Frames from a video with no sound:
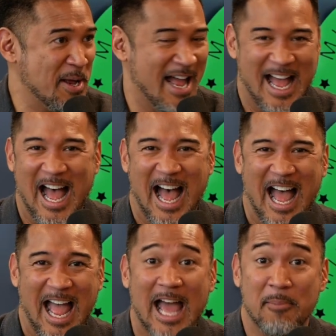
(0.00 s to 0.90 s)

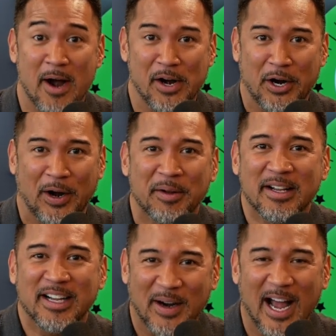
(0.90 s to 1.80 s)
and marry her,
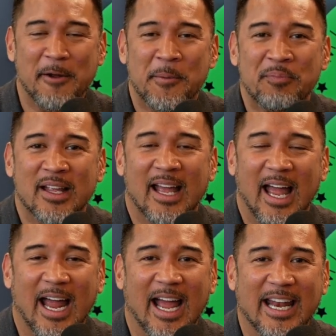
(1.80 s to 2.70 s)
right?
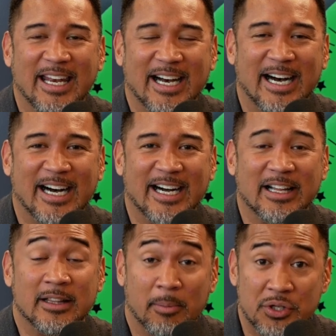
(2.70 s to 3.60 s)
And uh, uh,
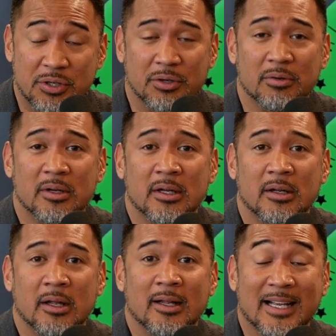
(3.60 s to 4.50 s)
number two,
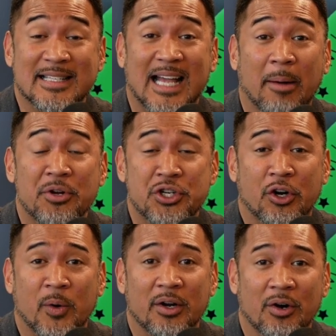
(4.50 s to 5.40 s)
establish your
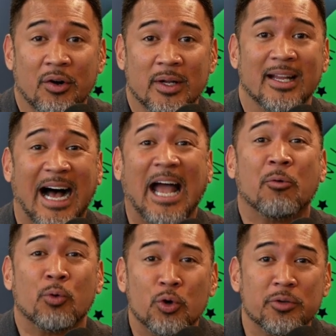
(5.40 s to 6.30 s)
credit early. I
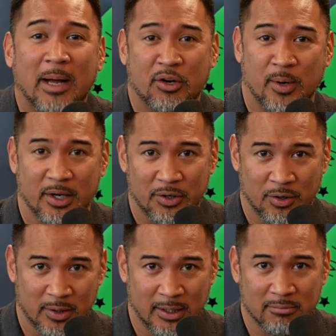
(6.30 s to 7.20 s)
ruined my credit
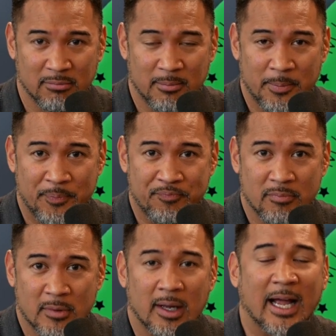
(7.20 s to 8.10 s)
early.
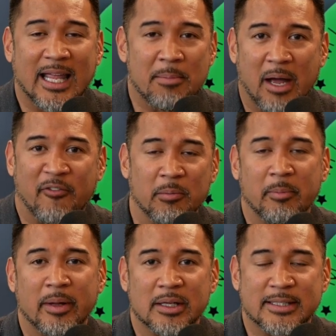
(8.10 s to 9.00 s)
I came back from a
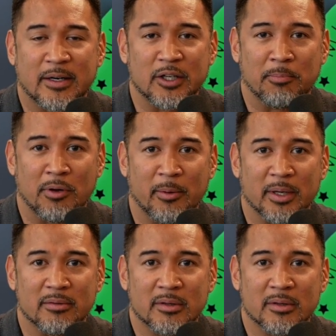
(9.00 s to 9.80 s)
military deployment.